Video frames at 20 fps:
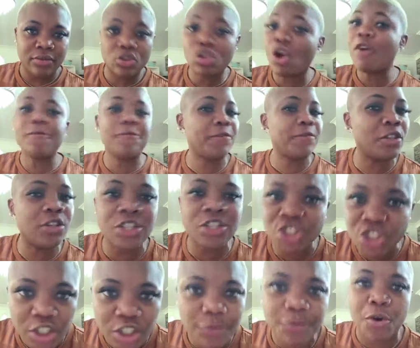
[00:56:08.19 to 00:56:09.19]
Don't
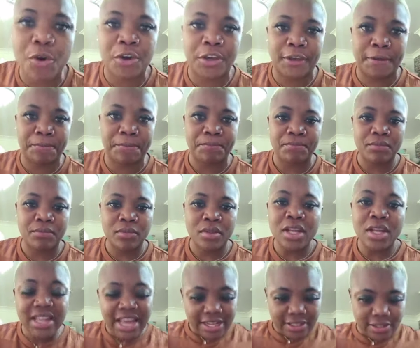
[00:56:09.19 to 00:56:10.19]
finish it for him.
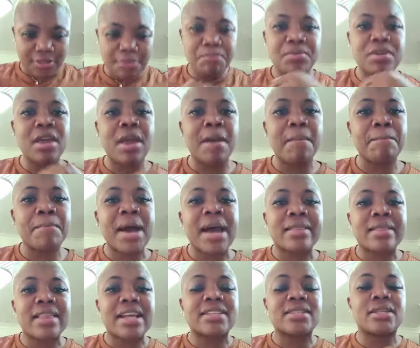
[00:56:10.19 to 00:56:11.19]
Let him be a
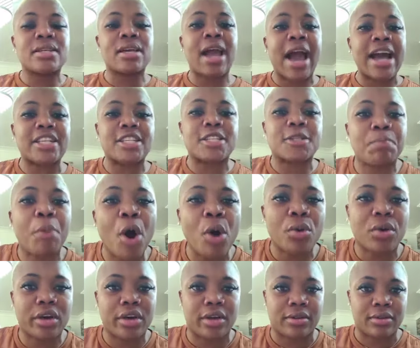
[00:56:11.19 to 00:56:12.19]
man that is
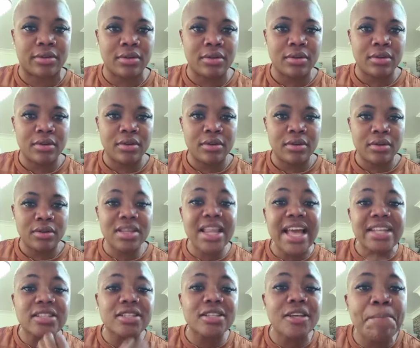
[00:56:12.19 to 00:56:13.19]
outspoken.
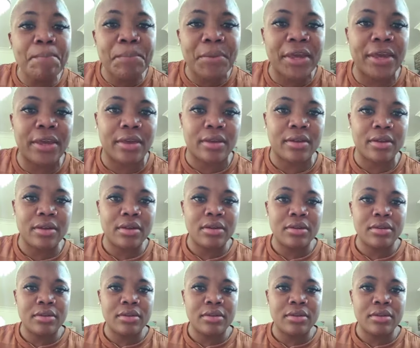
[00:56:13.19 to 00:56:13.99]
Let him be.